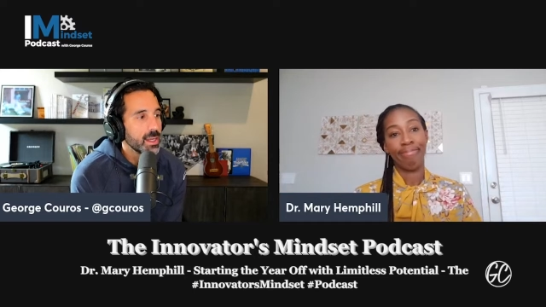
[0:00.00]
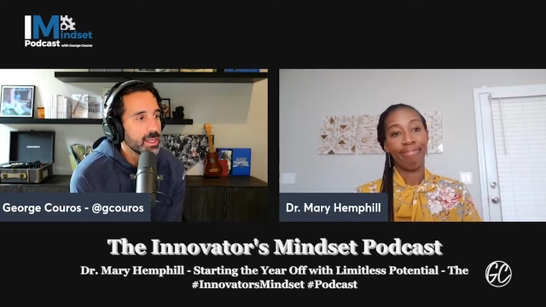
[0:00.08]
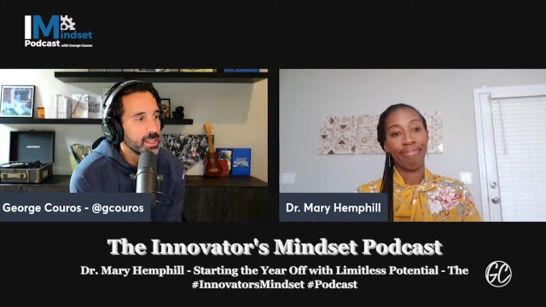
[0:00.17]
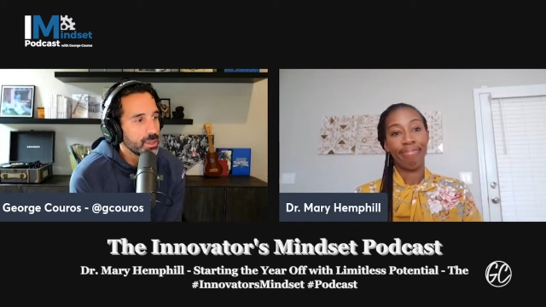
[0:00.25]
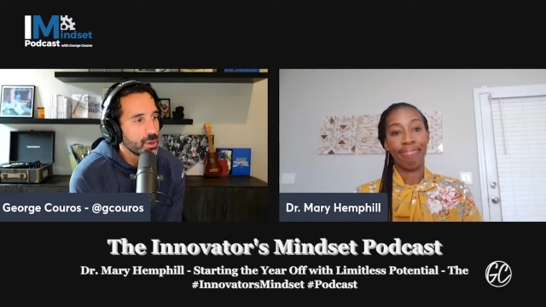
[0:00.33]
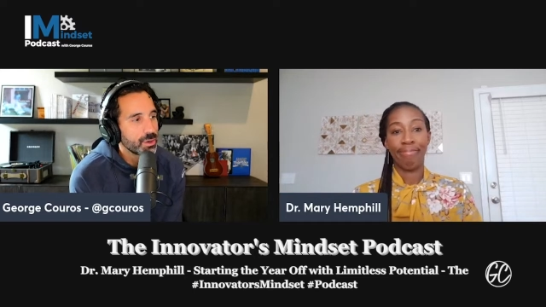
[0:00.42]
Speaker 1: you
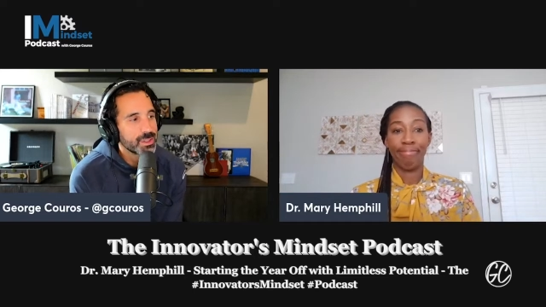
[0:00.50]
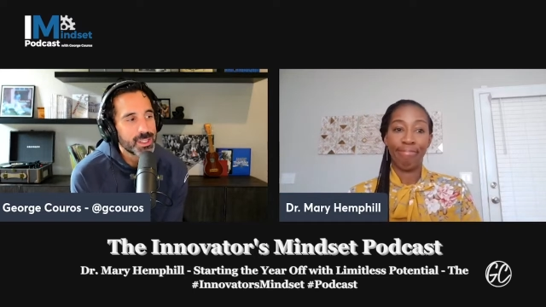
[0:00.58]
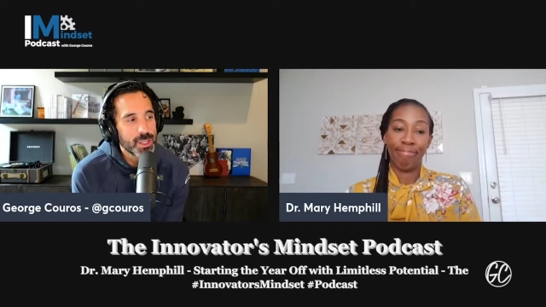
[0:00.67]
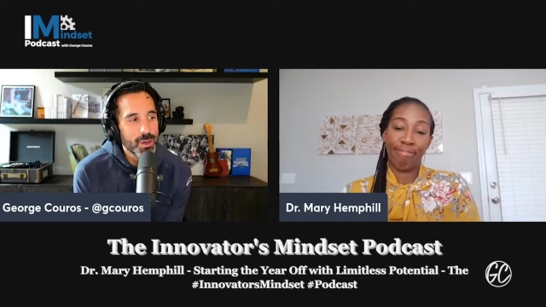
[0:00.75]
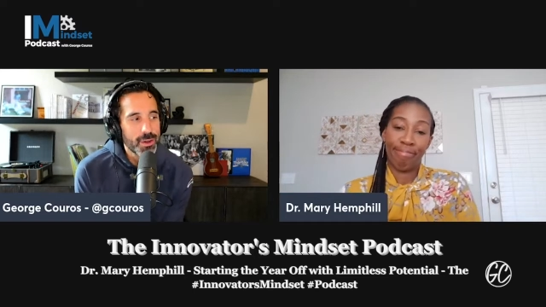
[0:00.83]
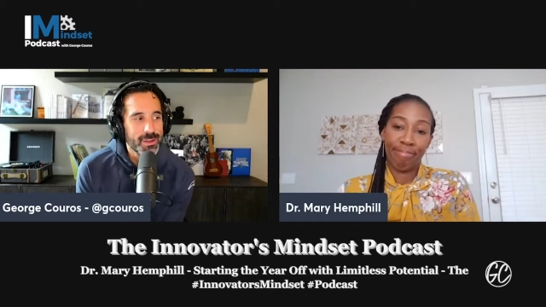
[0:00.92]
know, do you
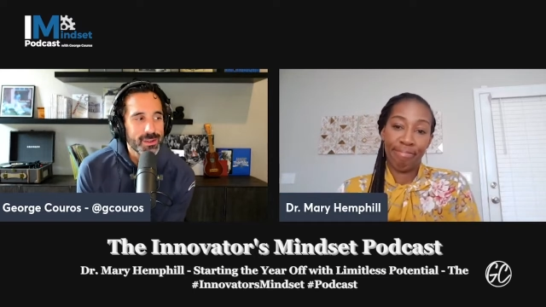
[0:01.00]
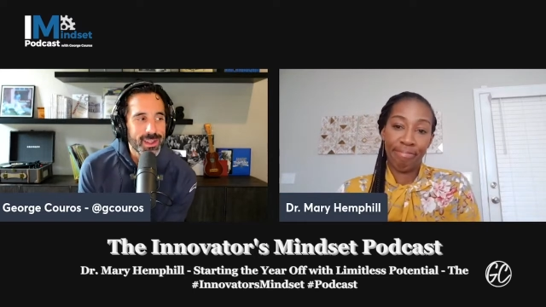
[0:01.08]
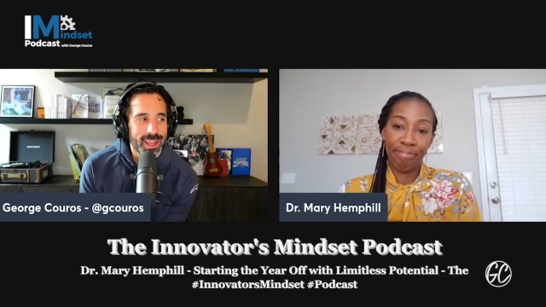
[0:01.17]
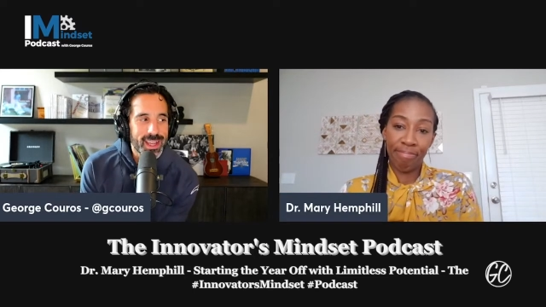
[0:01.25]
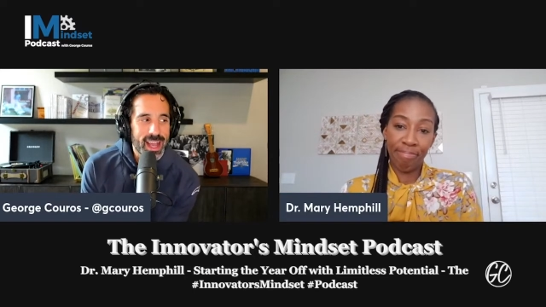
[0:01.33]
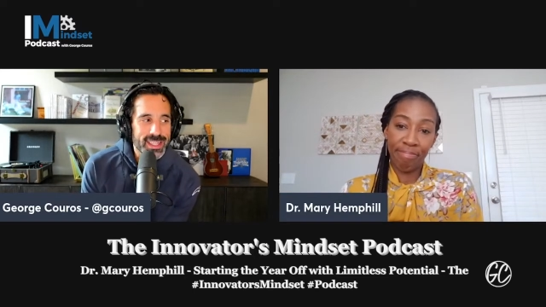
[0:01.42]
know like
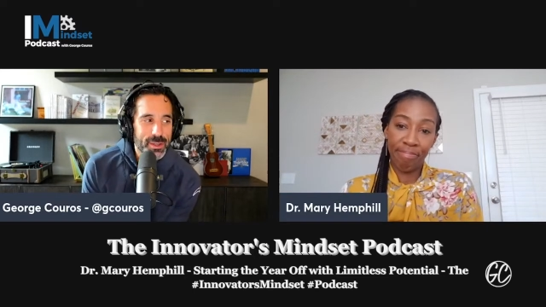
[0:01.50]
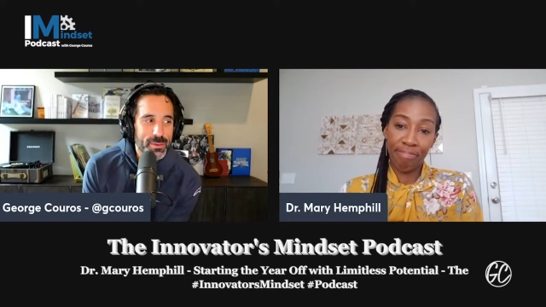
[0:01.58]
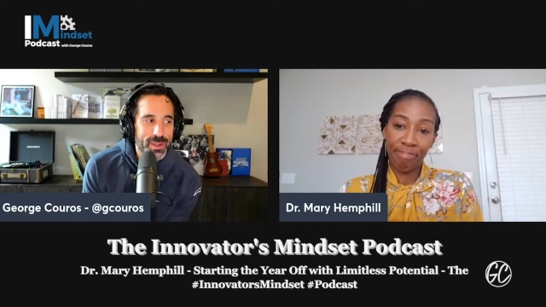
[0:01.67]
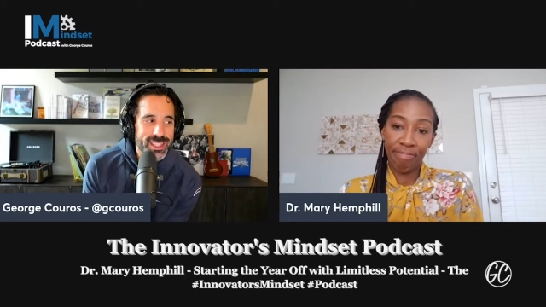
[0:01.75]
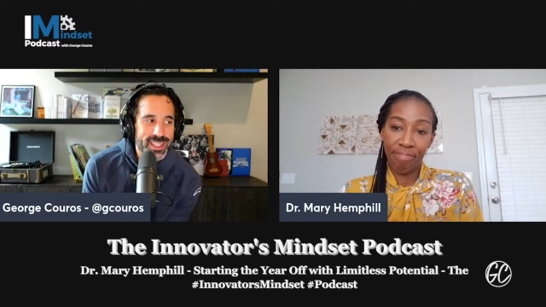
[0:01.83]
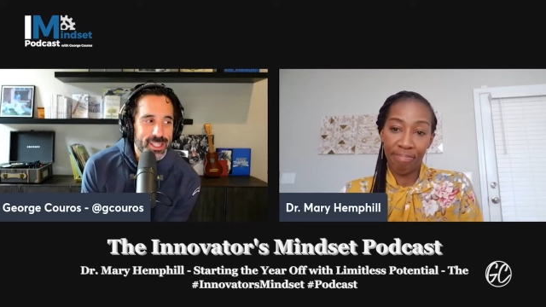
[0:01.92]
as I'm
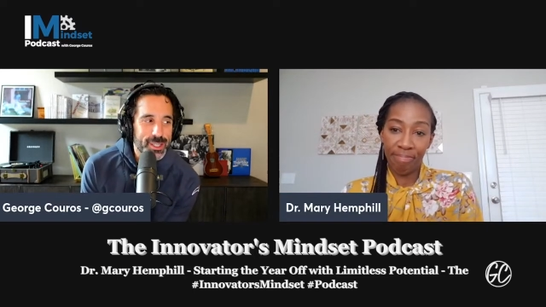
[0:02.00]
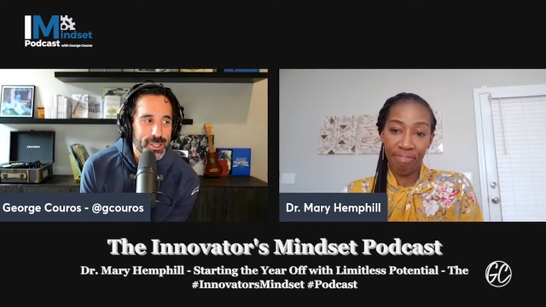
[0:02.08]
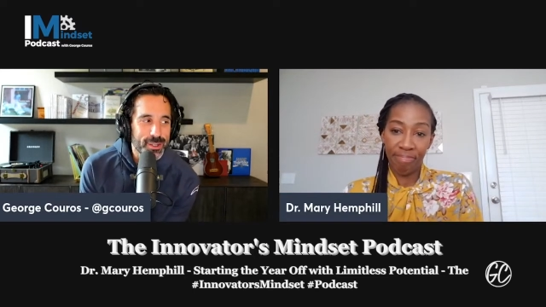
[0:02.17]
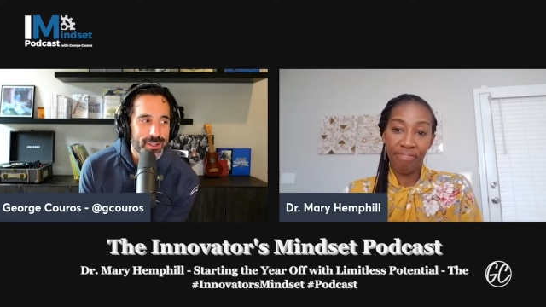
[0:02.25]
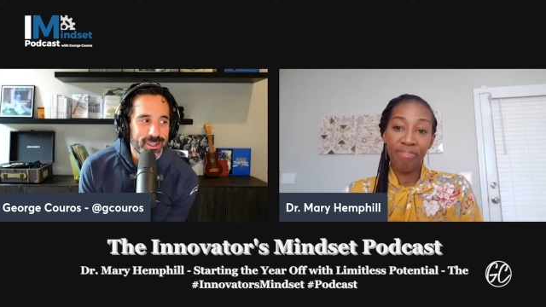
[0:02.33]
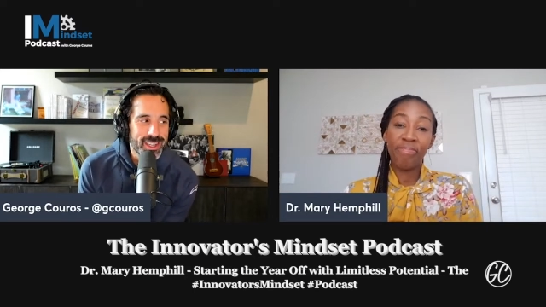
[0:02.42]
listening to
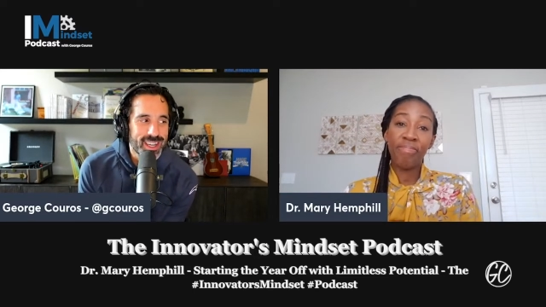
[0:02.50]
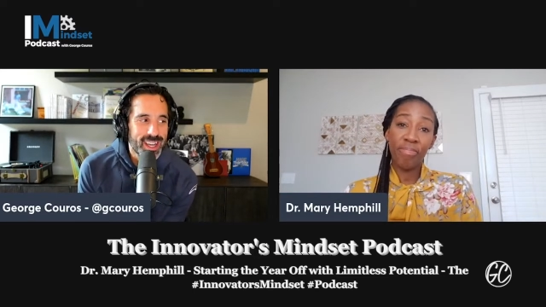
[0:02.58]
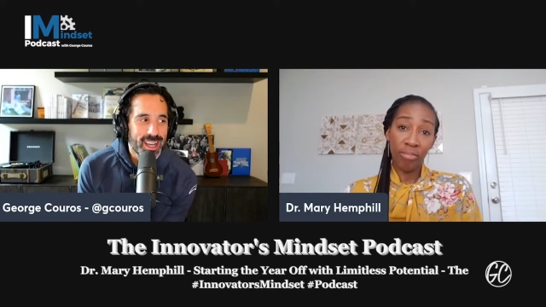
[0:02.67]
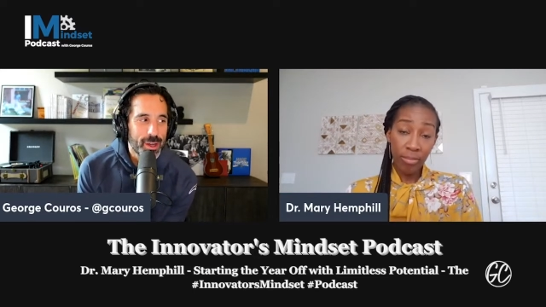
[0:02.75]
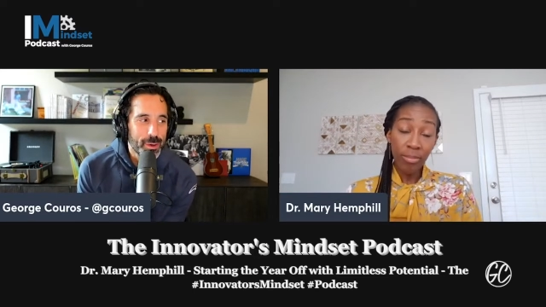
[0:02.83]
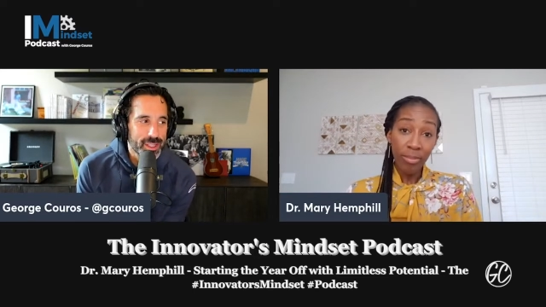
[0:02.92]
you
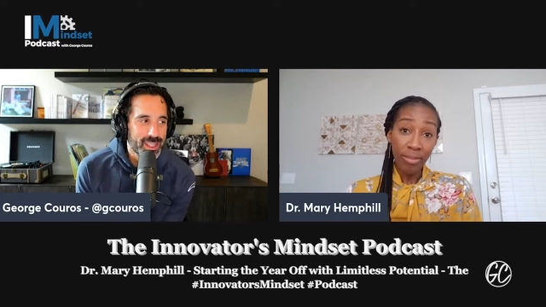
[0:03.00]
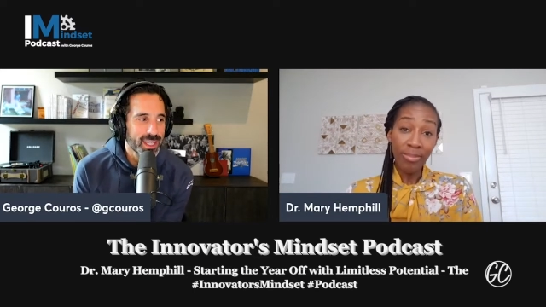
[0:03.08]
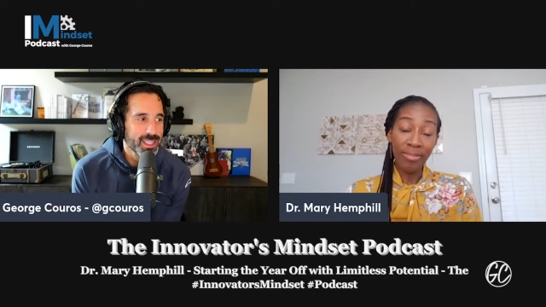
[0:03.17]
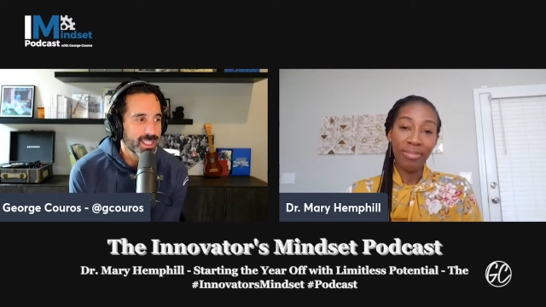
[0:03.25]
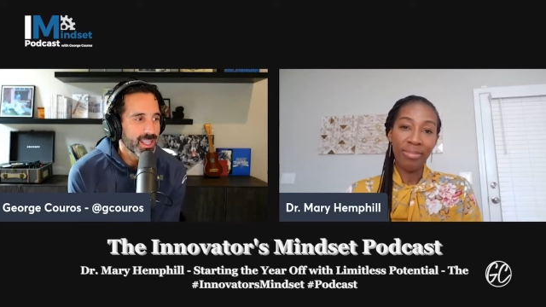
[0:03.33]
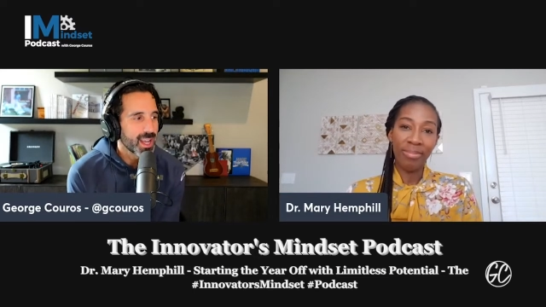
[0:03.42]
with
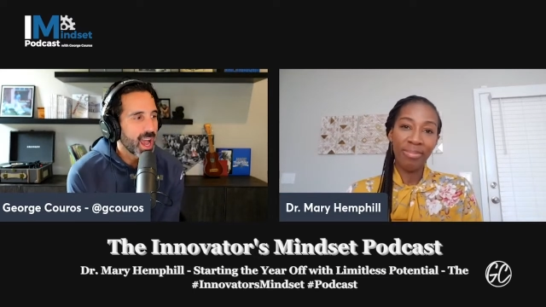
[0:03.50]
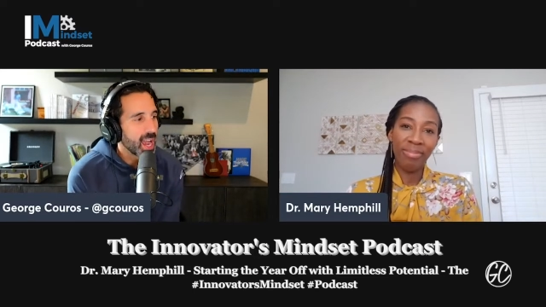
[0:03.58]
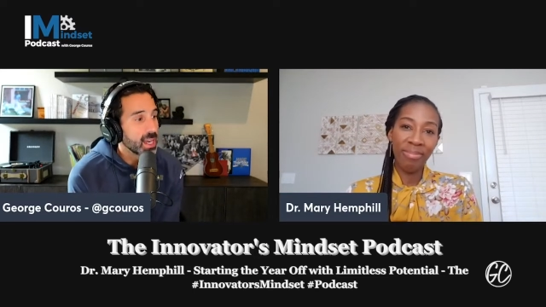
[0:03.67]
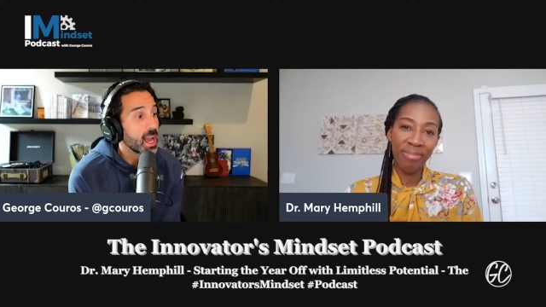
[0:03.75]
this, I mm-hmm.